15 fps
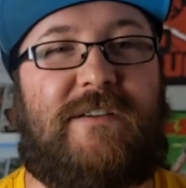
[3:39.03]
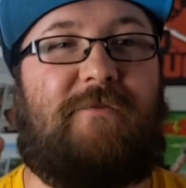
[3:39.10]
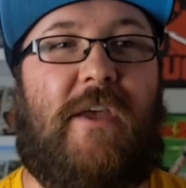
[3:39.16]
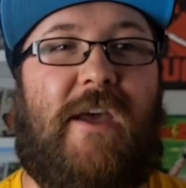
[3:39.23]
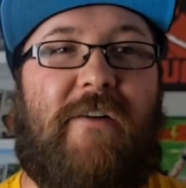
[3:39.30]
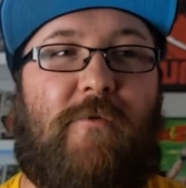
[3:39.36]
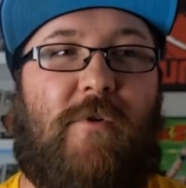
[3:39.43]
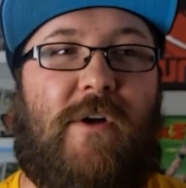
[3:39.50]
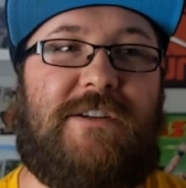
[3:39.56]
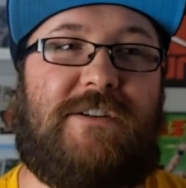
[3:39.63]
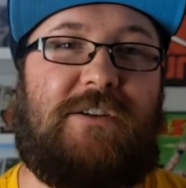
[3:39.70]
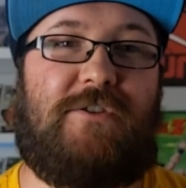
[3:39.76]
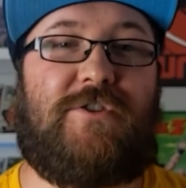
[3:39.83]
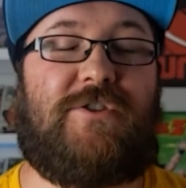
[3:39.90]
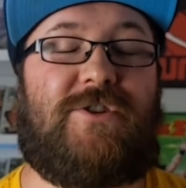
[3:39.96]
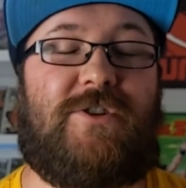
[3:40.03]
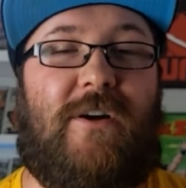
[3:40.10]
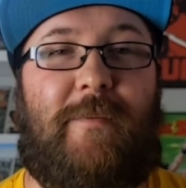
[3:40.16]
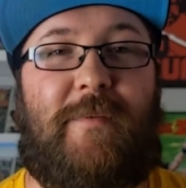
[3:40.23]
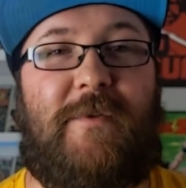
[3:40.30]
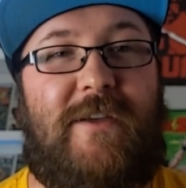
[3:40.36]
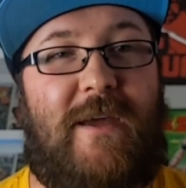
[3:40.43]
if you haven't watched and you show
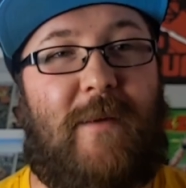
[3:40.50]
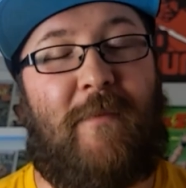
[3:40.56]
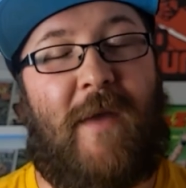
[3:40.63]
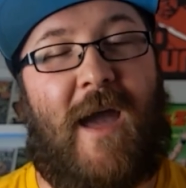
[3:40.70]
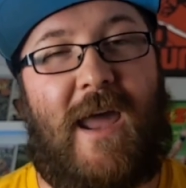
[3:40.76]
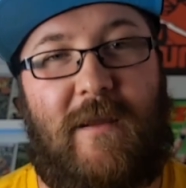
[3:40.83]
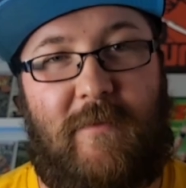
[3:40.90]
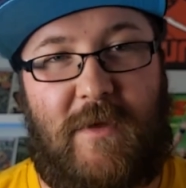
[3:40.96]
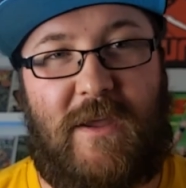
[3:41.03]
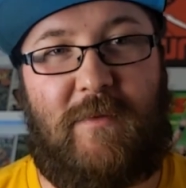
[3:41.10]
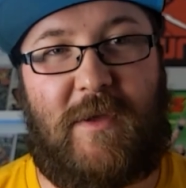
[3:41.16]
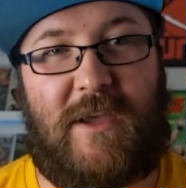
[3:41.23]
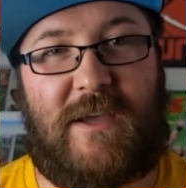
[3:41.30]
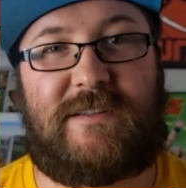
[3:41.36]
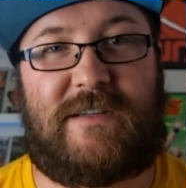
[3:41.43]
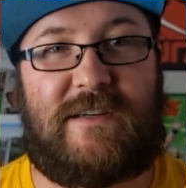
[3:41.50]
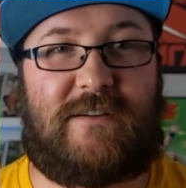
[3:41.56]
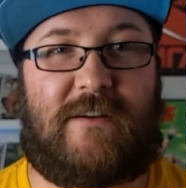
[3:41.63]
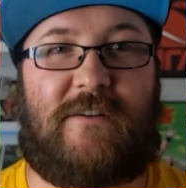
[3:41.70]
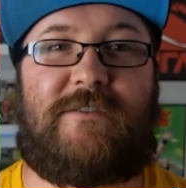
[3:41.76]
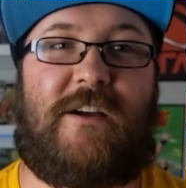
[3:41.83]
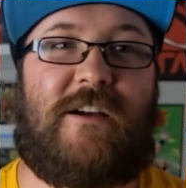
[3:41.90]
up and you get mad at me because I
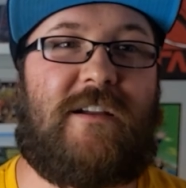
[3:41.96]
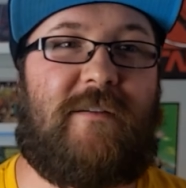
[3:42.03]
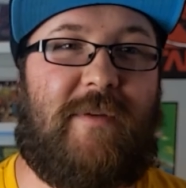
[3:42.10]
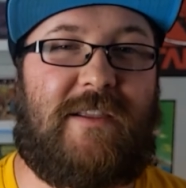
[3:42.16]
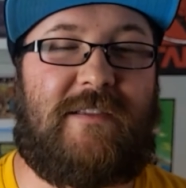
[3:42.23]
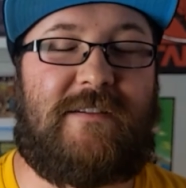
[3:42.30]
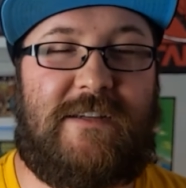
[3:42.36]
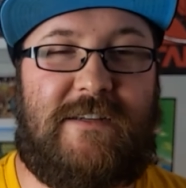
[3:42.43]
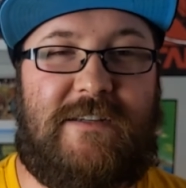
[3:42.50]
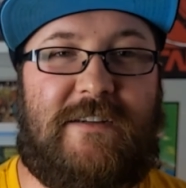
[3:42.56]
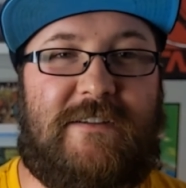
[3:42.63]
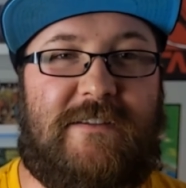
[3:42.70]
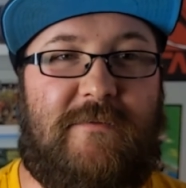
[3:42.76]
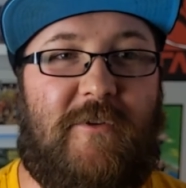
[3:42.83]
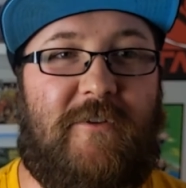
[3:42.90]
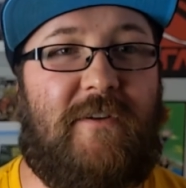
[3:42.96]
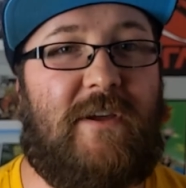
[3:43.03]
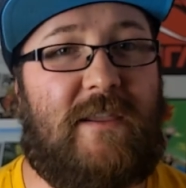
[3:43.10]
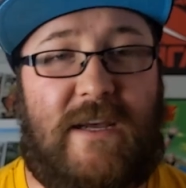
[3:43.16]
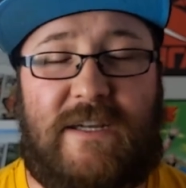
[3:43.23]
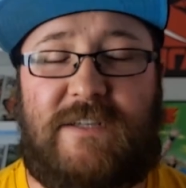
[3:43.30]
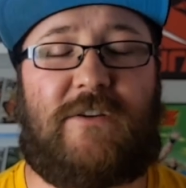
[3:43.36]
start talking about the details of the movie,
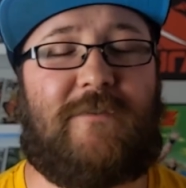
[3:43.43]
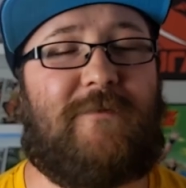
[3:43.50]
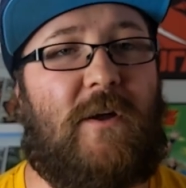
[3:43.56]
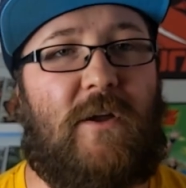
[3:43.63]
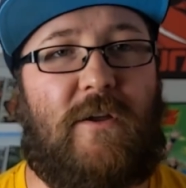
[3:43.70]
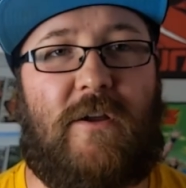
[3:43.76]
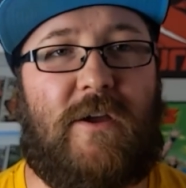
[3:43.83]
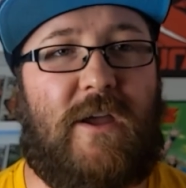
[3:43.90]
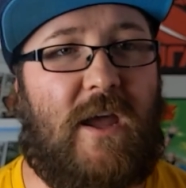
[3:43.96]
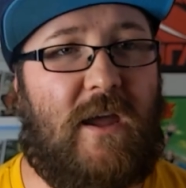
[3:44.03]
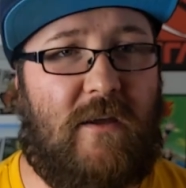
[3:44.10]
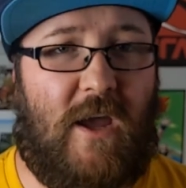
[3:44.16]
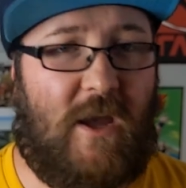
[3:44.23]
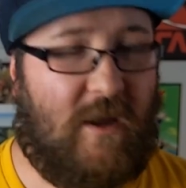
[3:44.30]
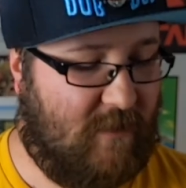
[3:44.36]
that's your fault, okay?